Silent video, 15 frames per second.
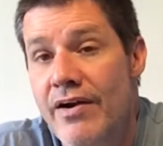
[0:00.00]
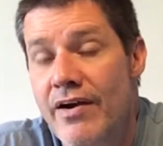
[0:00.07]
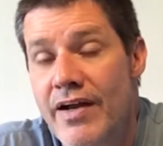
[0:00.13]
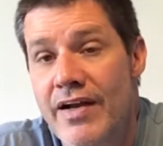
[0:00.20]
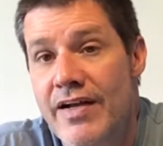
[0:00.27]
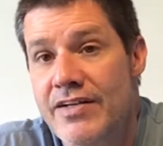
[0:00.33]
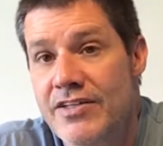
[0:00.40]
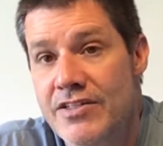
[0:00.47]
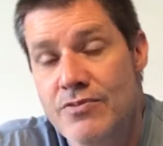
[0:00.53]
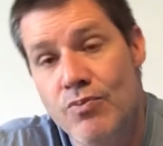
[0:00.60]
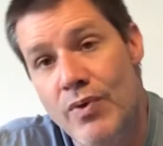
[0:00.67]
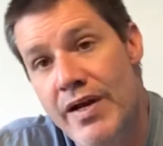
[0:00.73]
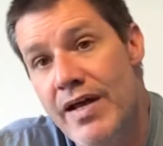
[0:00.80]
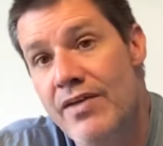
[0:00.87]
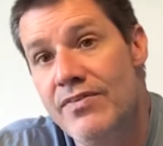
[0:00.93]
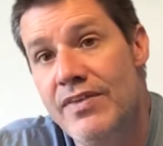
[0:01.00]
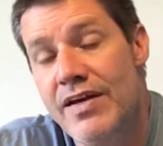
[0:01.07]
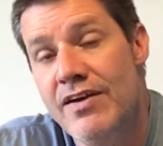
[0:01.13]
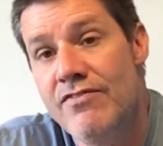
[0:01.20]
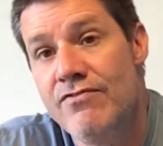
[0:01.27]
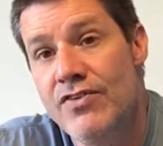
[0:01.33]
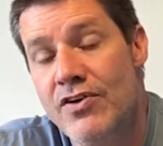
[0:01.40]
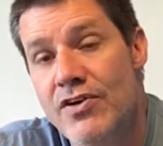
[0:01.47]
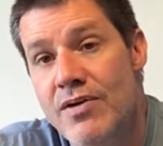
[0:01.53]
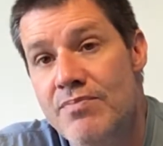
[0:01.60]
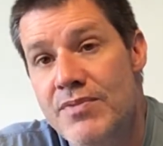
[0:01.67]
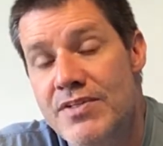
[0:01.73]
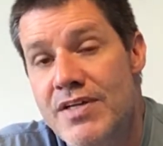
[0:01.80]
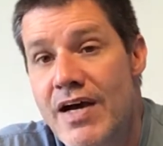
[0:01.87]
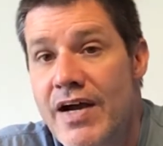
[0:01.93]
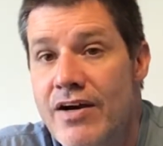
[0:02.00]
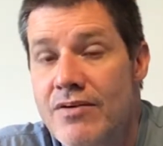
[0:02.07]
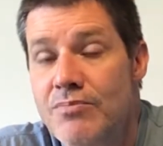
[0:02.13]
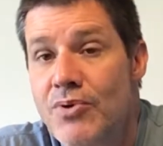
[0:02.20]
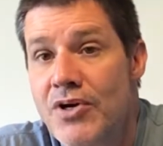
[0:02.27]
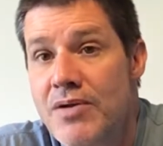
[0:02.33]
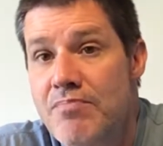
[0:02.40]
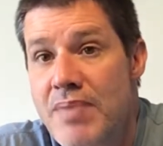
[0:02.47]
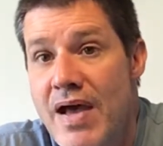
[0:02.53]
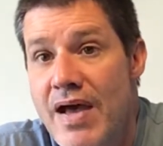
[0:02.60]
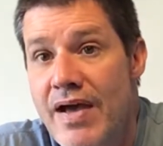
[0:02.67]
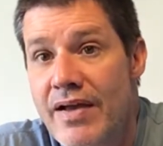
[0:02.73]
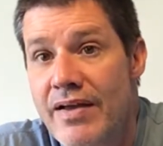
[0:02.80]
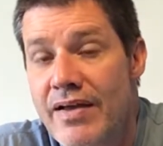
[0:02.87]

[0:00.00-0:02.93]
And I just went out there, filled up the tire, and put it back.